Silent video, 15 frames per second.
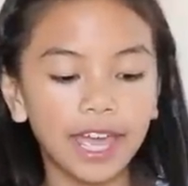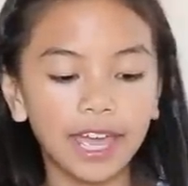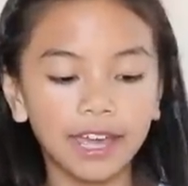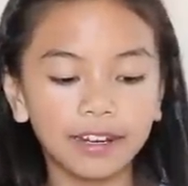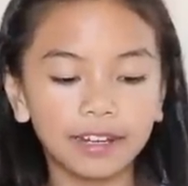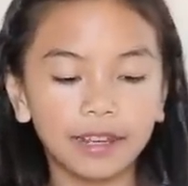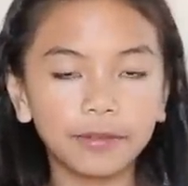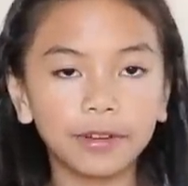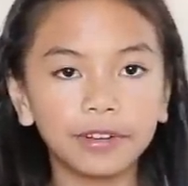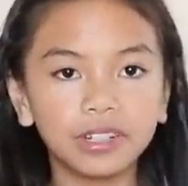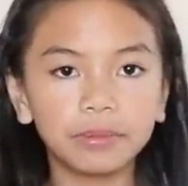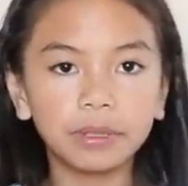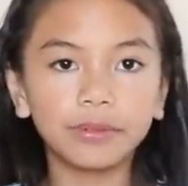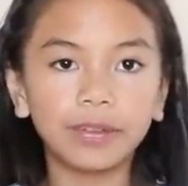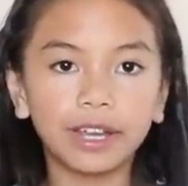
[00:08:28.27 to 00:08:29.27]
And I'm
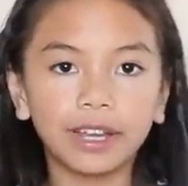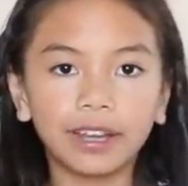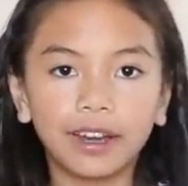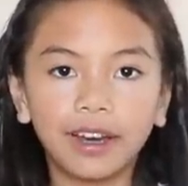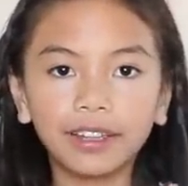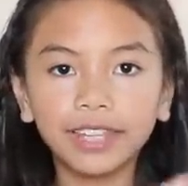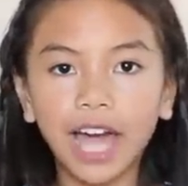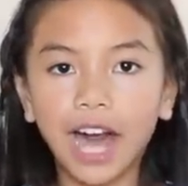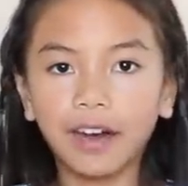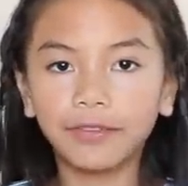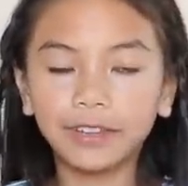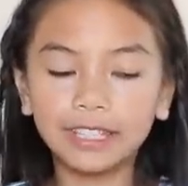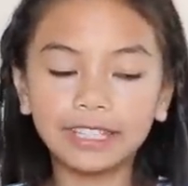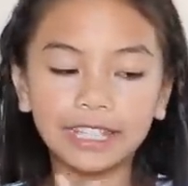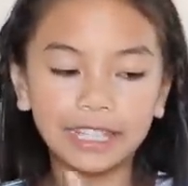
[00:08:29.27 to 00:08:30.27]
going to be wearing all the
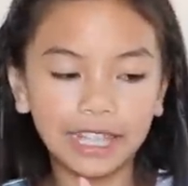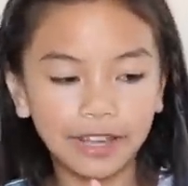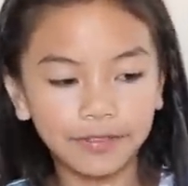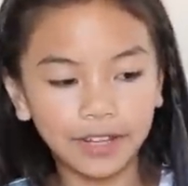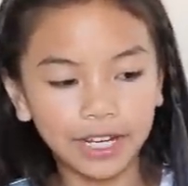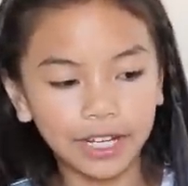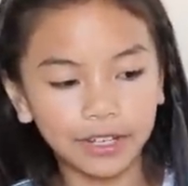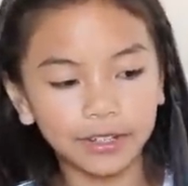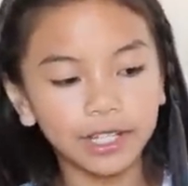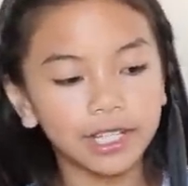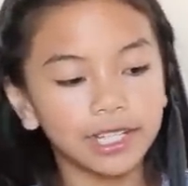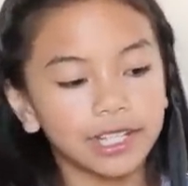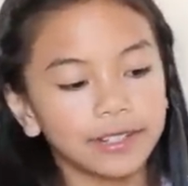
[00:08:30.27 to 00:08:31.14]
outfits in that video.